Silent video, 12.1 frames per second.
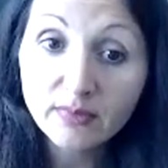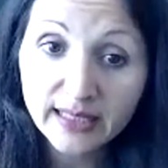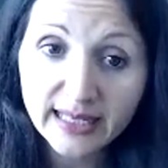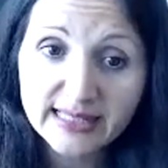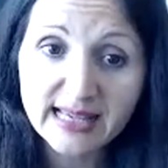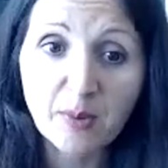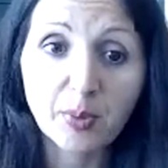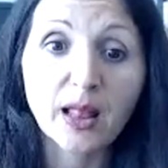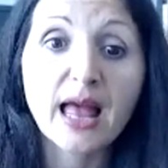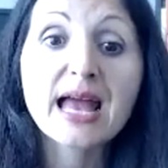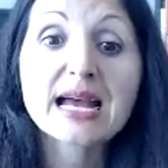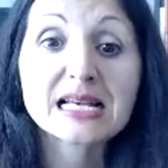Example,
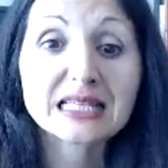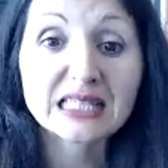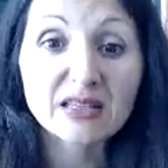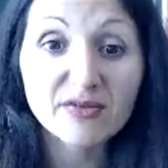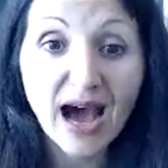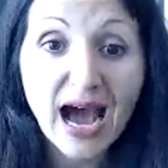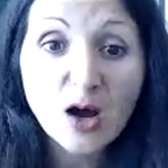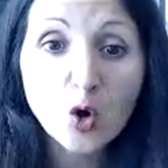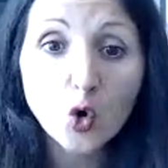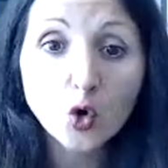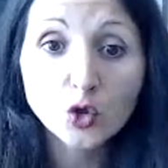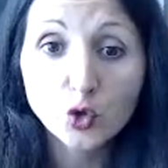
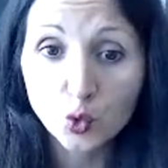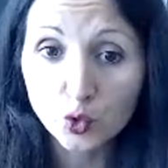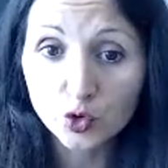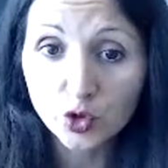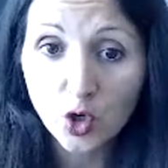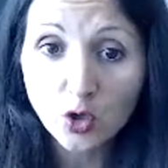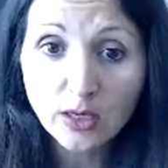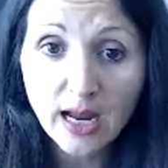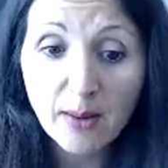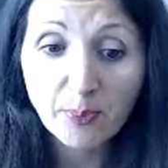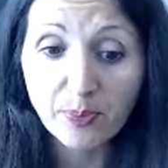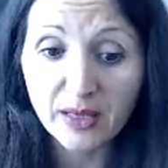svako jutro
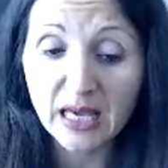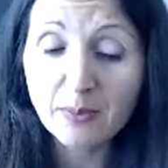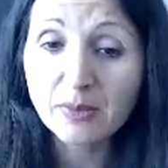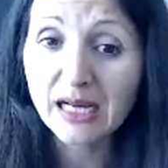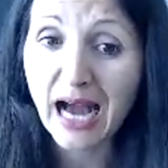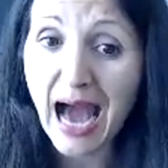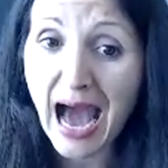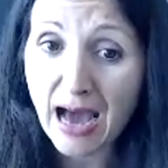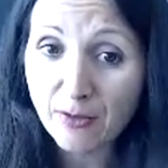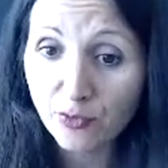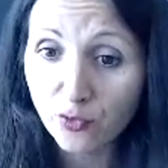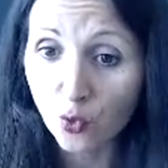pijem
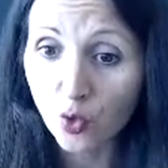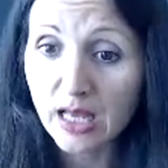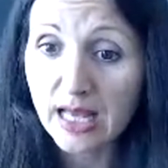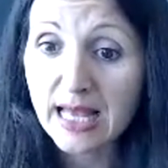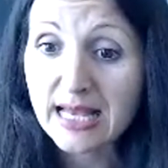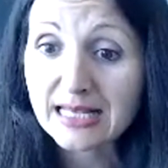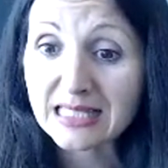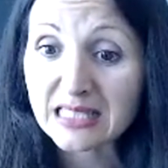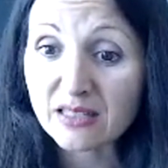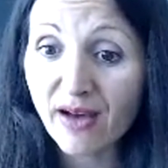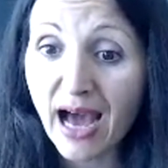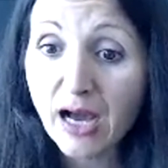kafu.
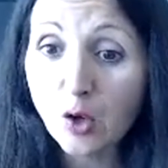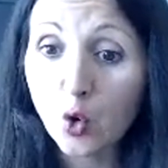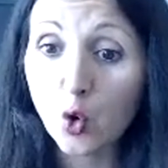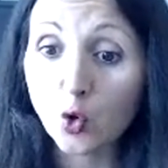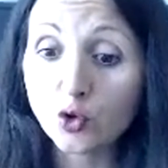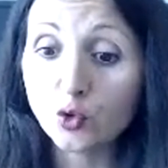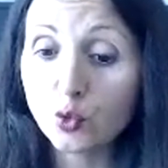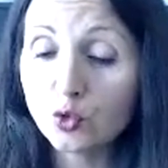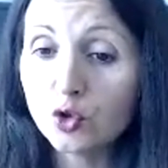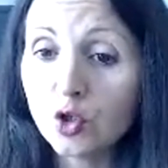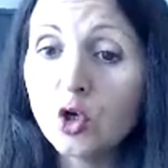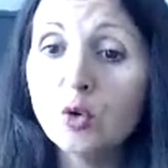Svako
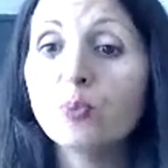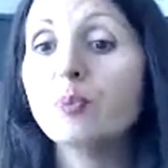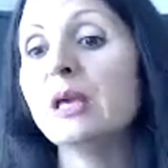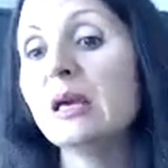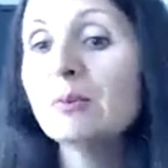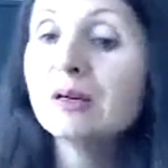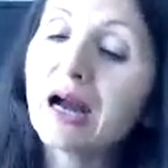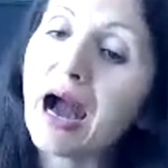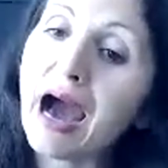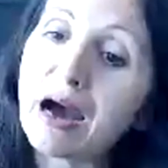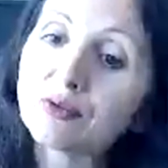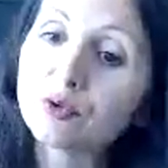jutro pijem
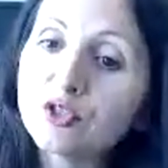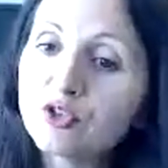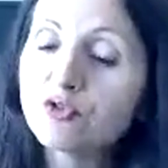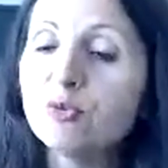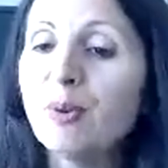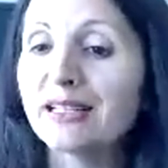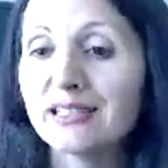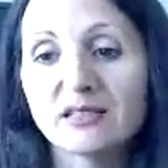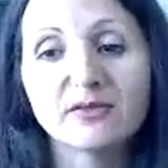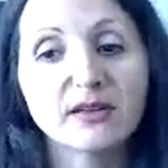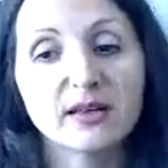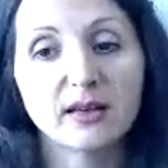kafu. It's a
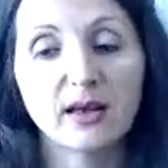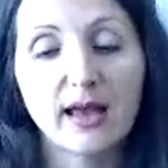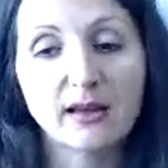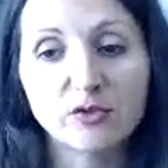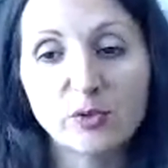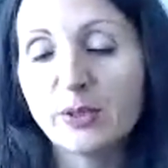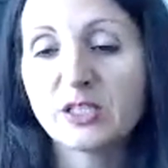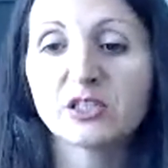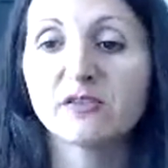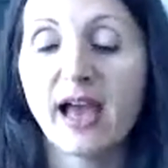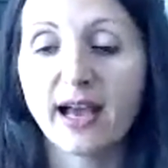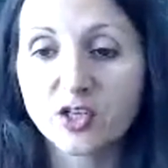
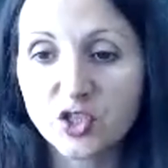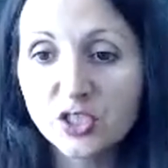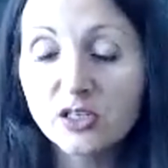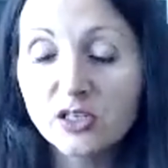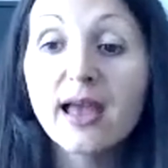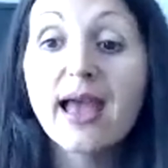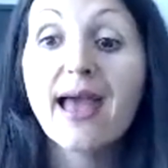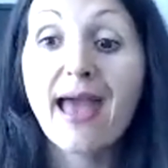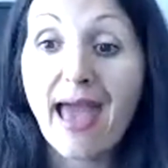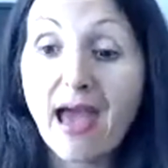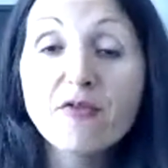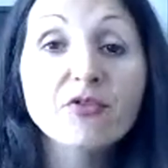repetitive action.
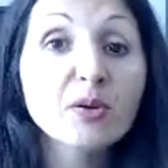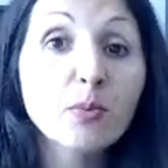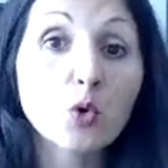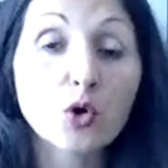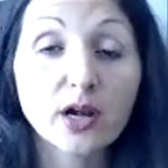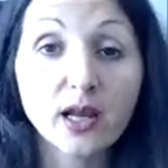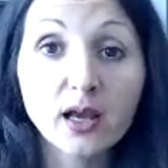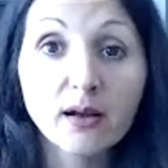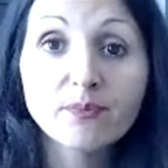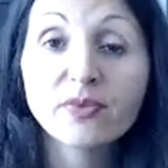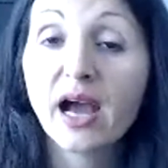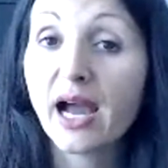Every morning
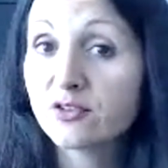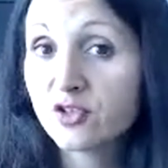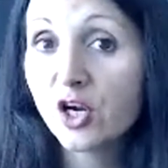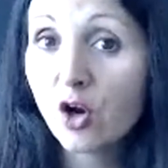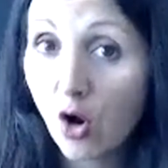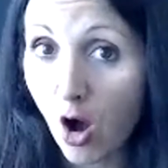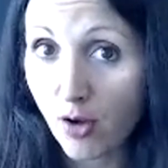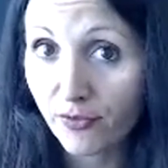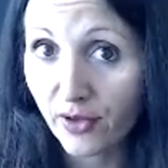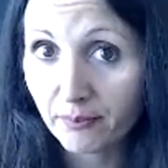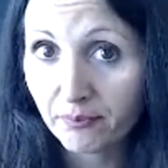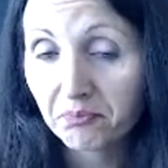I drink
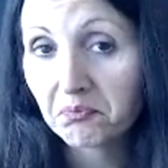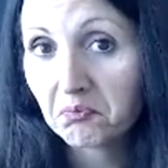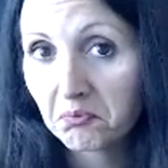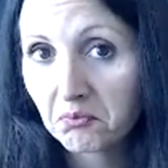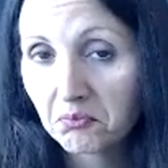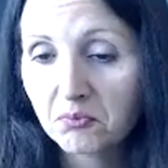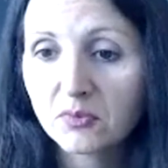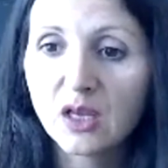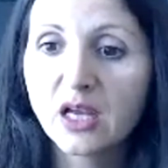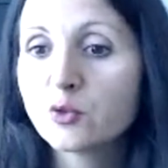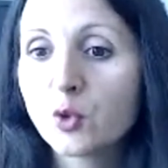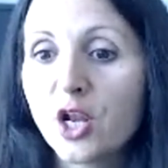coffee.
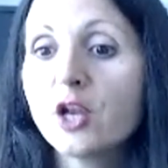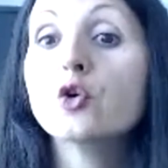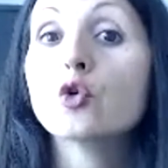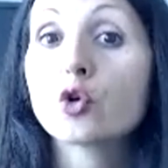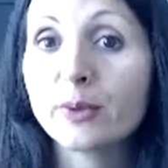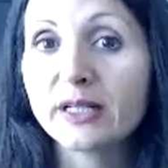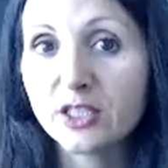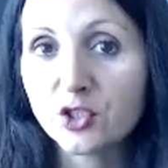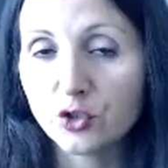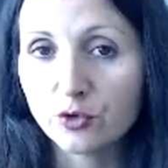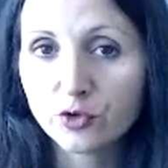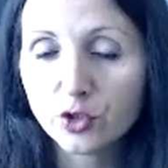It's what I normally
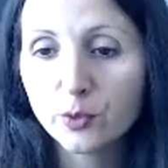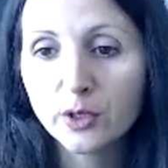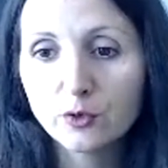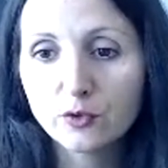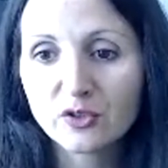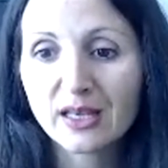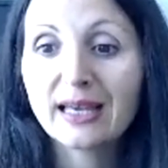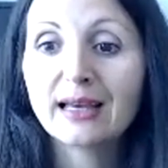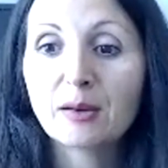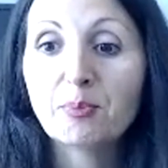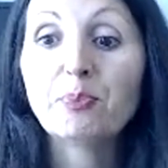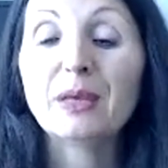do. So we use
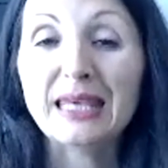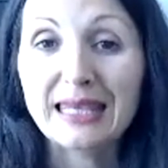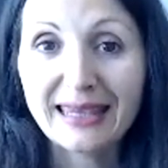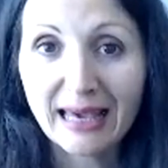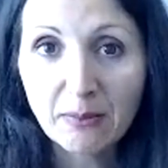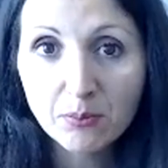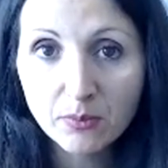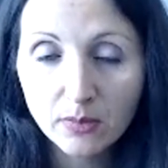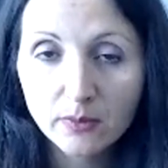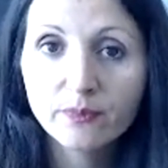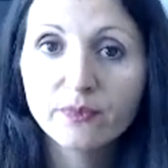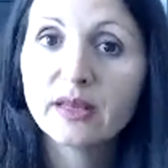pijem
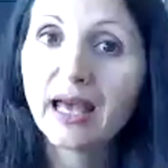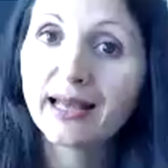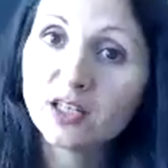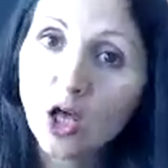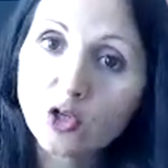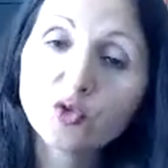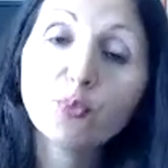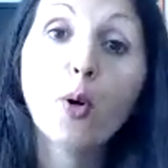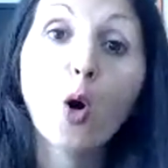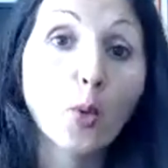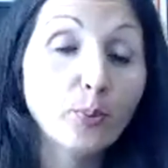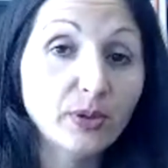and not
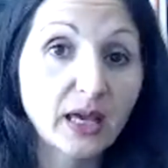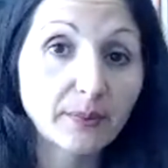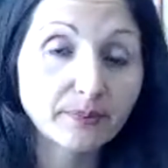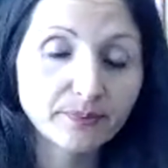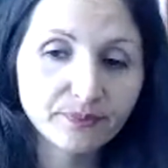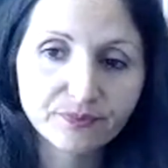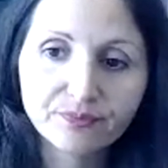popijem.